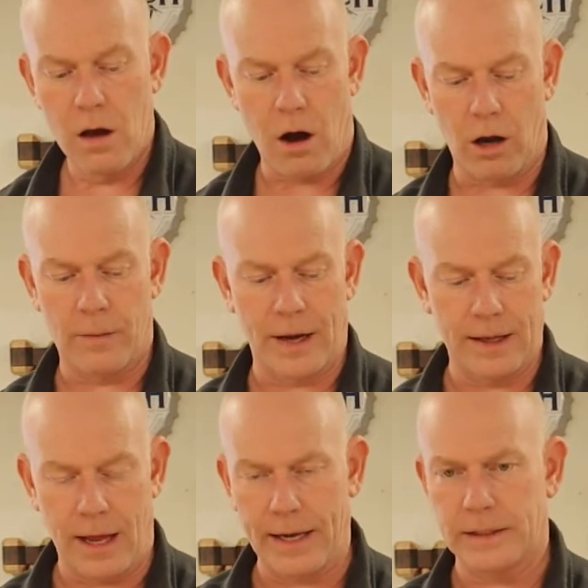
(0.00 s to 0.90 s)
All my
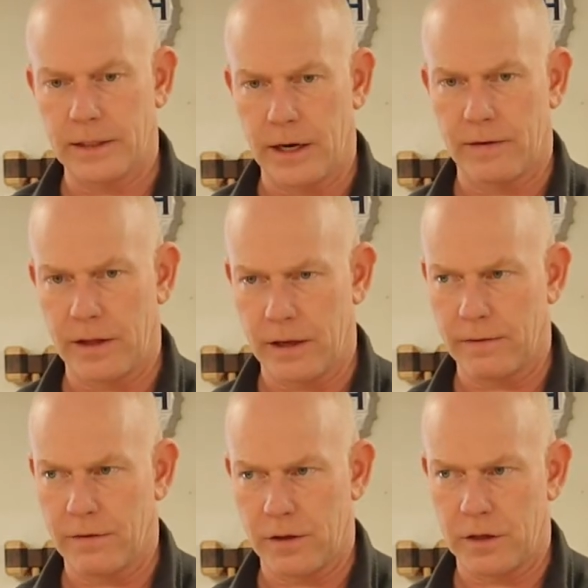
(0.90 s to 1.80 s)
lights and
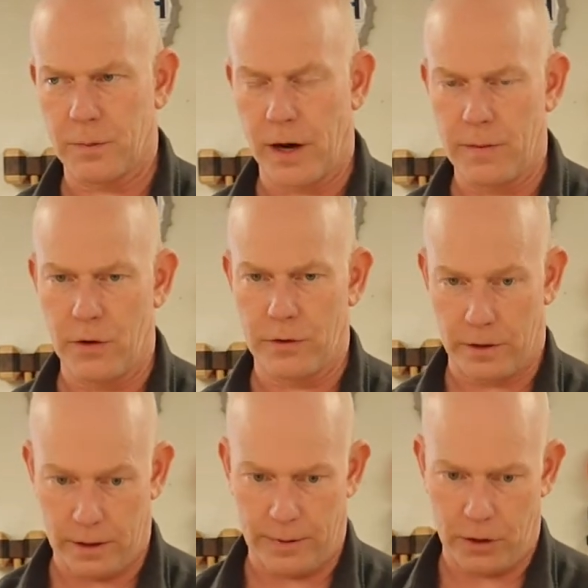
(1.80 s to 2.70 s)
everything for the spray booth are
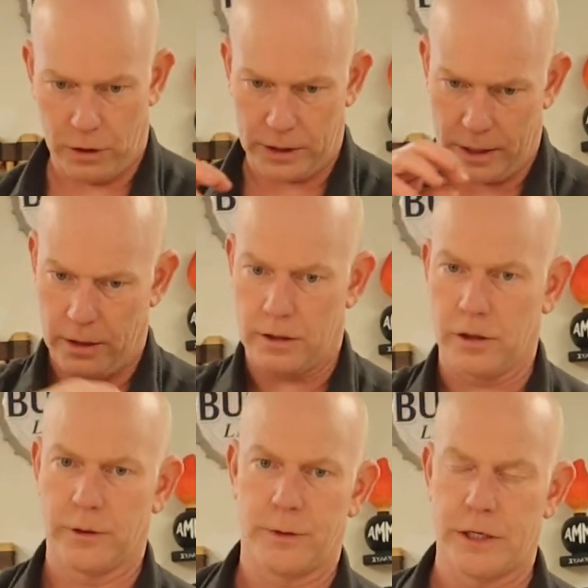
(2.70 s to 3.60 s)
going to be hooked into the
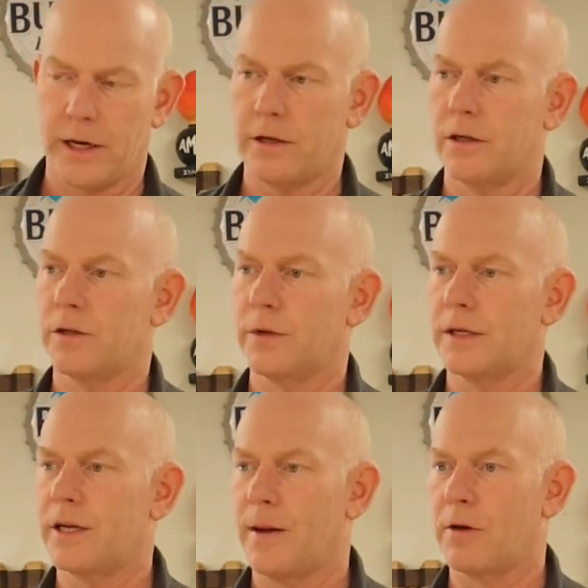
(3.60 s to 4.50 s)
surge protector, so when
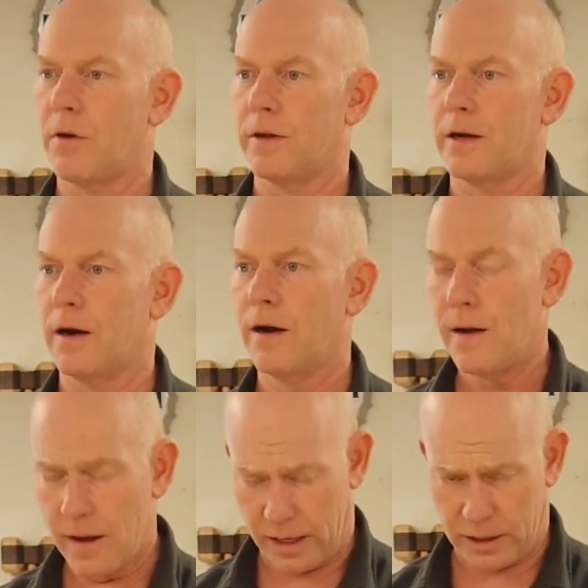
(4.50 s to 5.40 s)
it's time to go in there
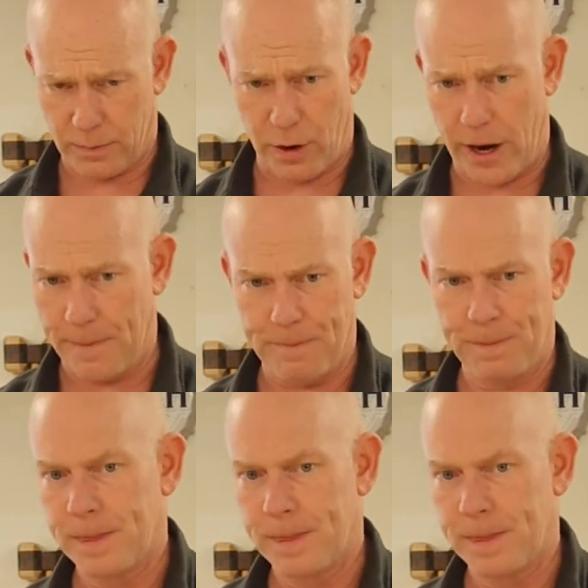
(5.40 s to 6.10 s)
and spray,